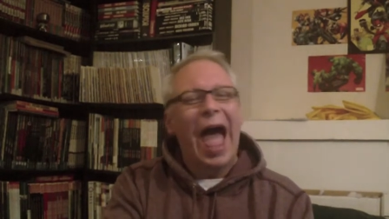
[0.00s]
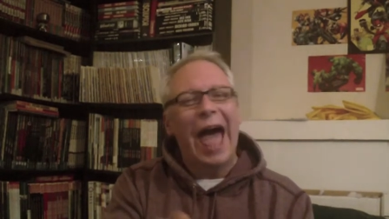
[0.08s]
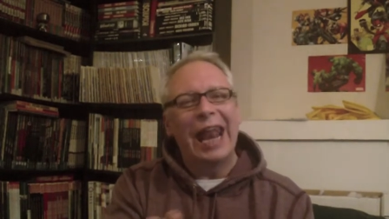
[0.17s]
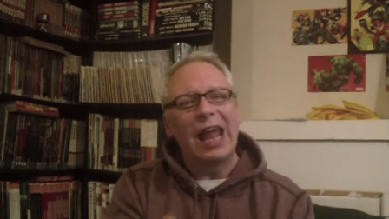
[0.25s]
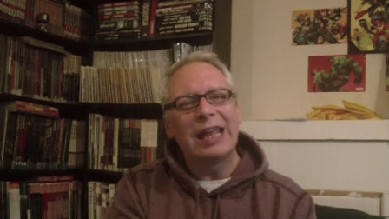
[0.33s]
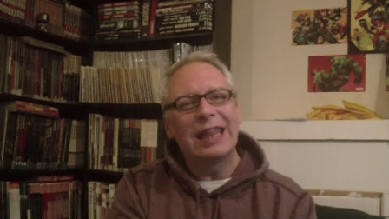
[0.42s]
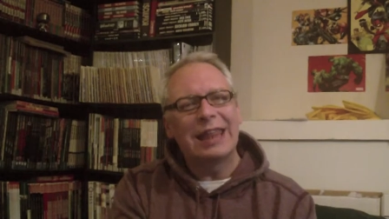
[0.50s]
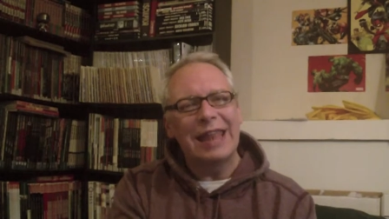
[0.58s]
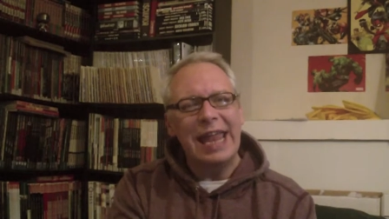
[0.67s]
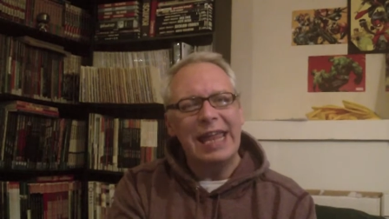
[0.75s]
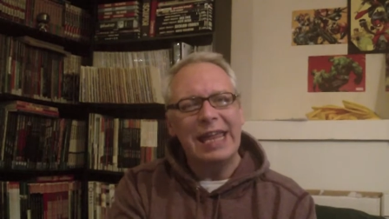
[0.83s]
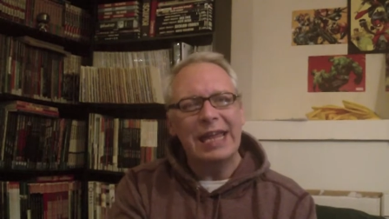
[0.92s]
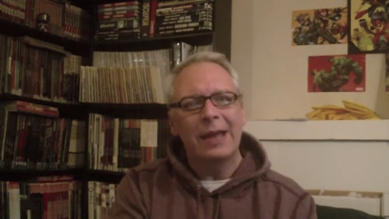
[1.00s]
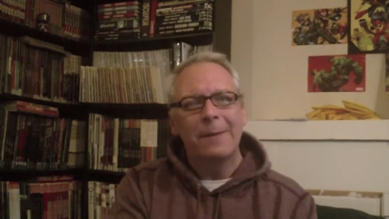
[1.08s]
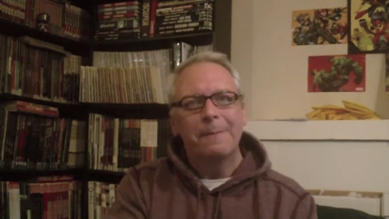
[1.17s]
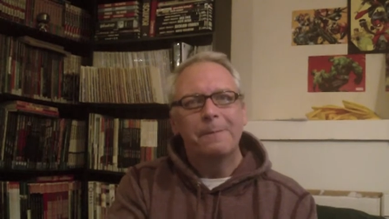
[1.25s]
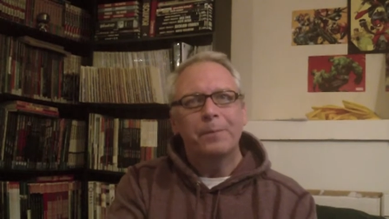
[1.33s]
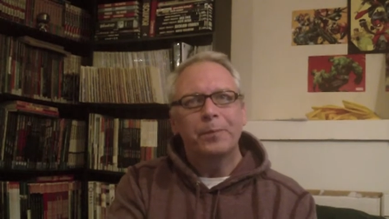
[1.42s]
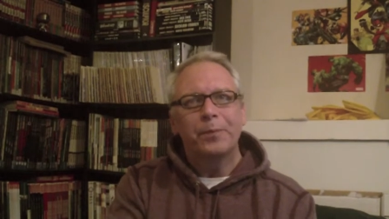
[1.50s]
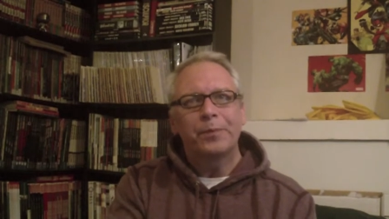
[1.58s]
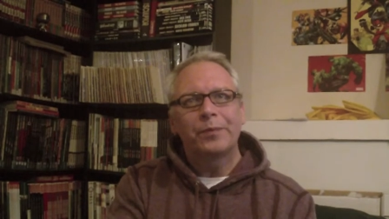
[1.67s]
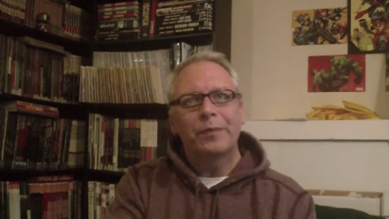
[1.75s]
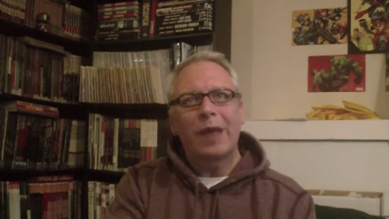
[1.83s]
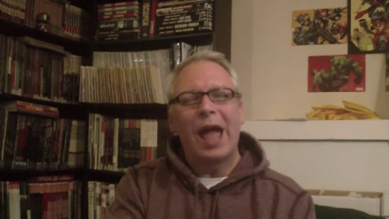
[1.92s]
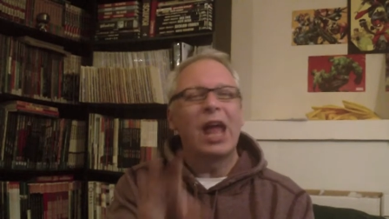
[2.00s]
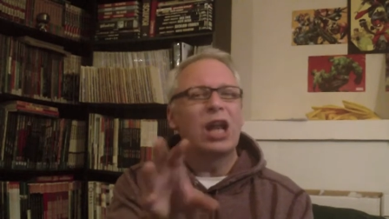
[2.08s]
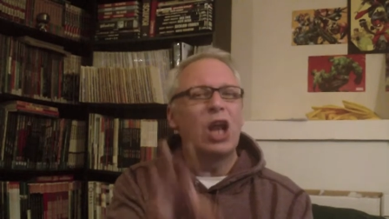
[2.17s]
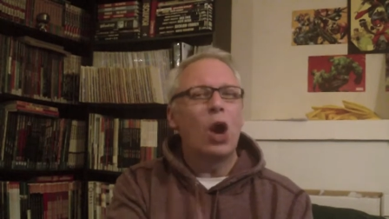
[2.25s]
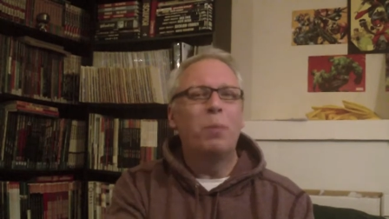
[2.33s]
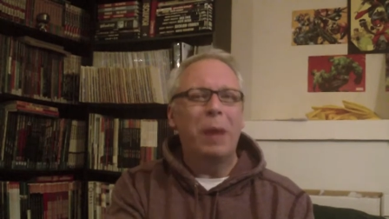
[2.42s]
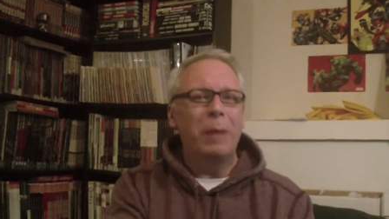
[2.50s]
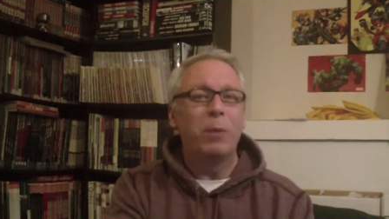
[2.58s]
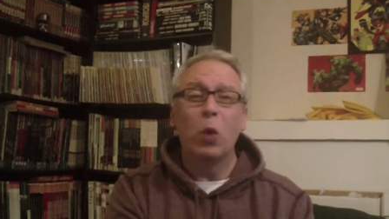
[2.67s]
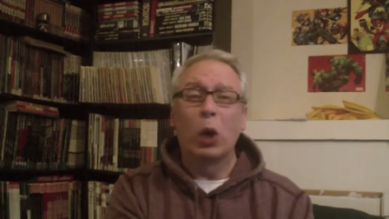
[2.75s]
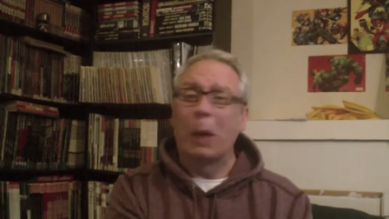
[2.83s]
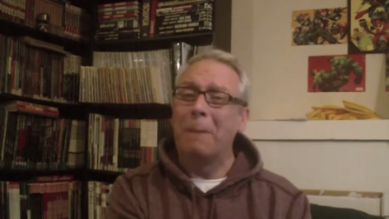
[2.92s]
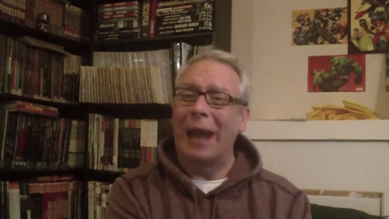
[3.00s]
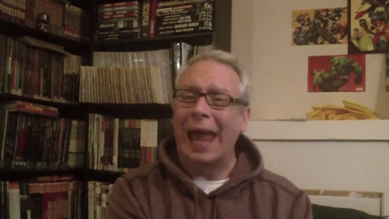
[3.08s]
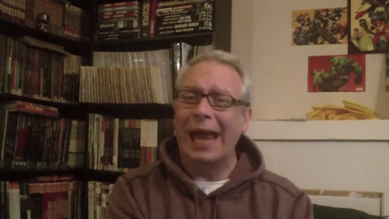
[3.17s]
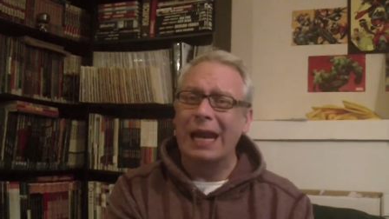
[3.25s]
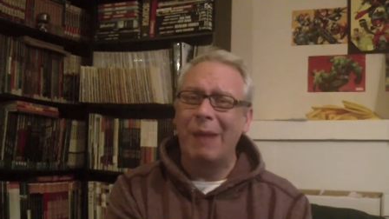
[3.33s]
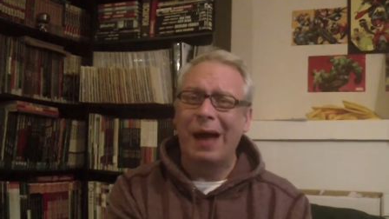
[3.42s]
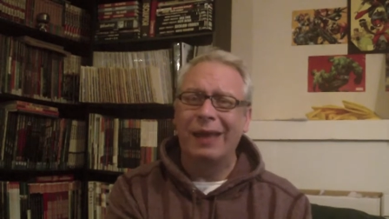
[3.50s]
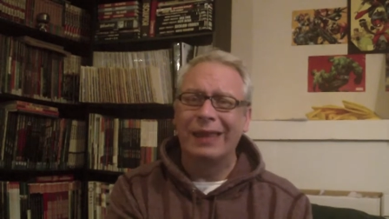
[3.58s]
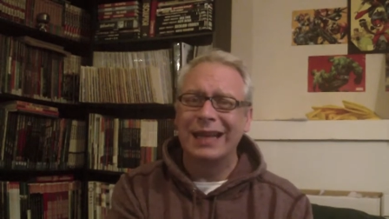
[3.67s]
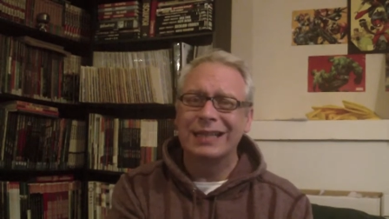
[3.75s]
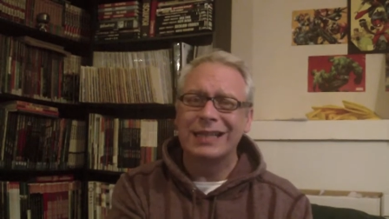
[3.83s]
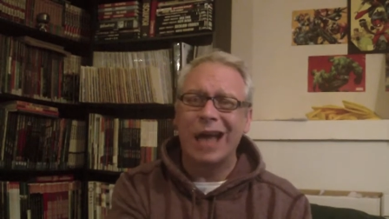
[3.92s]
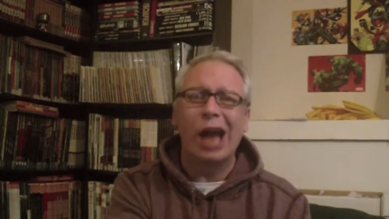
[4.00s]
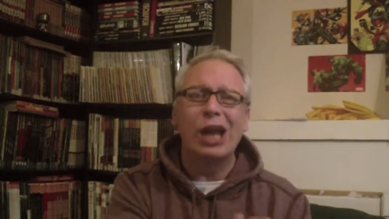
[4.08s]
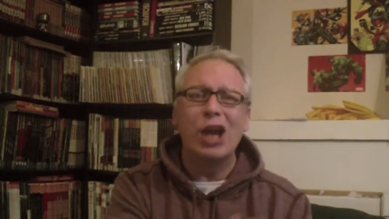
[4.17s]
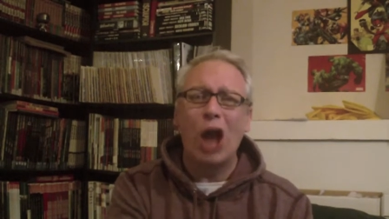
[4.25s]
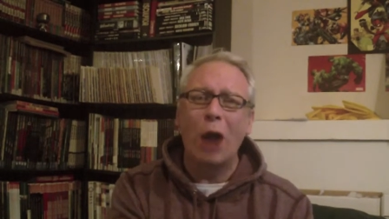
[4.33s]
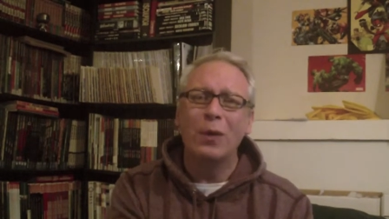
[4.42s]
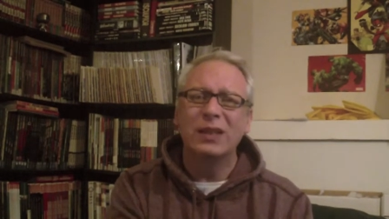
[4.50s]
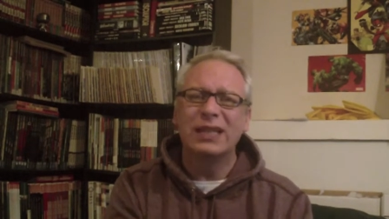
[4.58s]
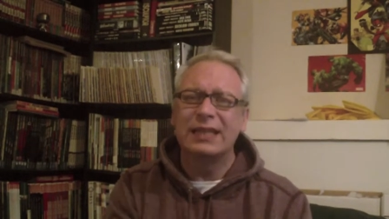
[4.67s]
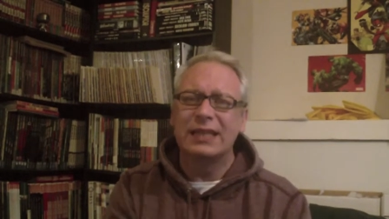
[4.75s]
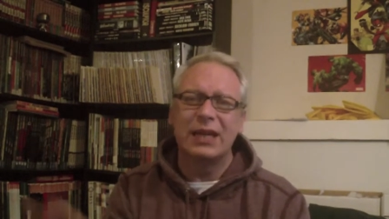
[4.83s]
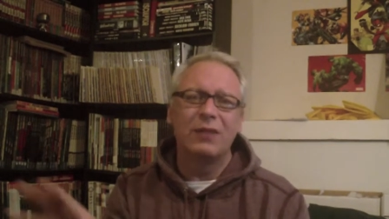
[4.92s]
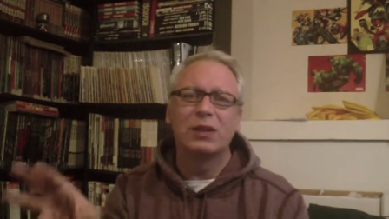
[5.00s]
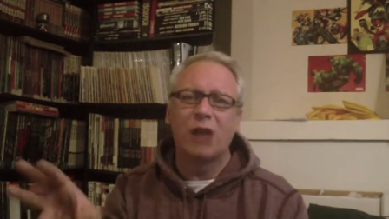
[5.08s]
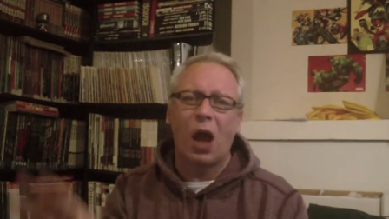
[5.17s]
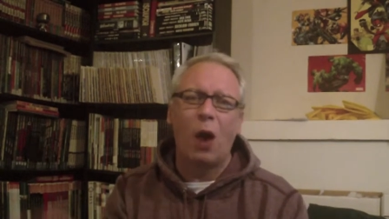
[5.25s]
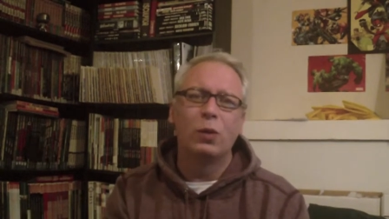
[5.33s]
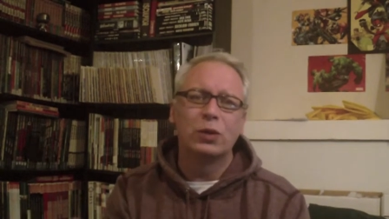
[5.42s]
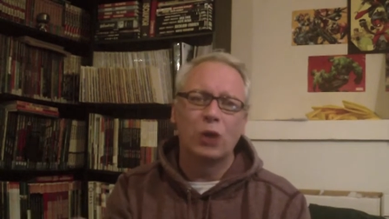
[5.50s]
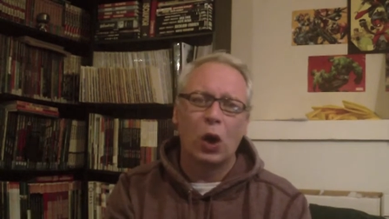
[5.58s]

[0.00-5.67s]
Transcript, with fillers: And I think and I know people will complain about this. I know as the series goes